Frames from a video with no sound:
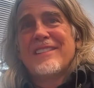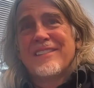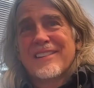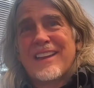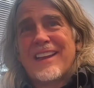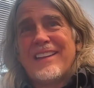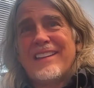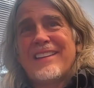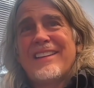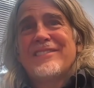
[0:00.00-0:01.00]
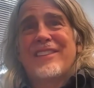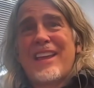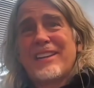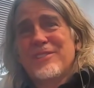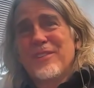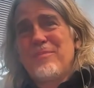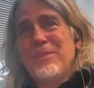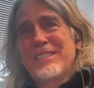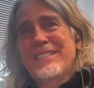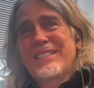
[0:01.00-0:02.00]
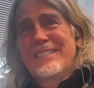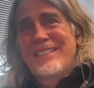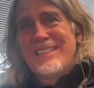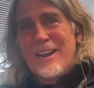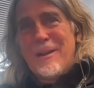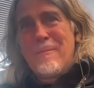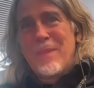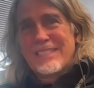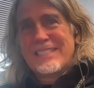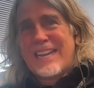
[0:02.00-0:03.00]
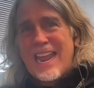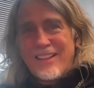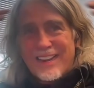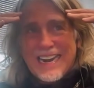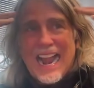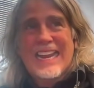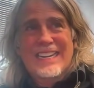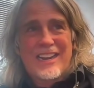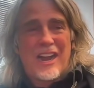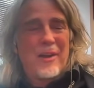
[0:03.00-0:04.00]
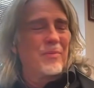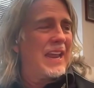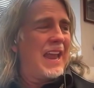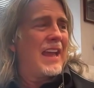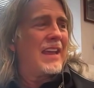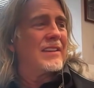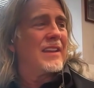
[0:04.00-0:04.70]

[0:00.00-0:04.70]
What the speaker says: Okay. So that sort of puts, a scale on it I can comprehend.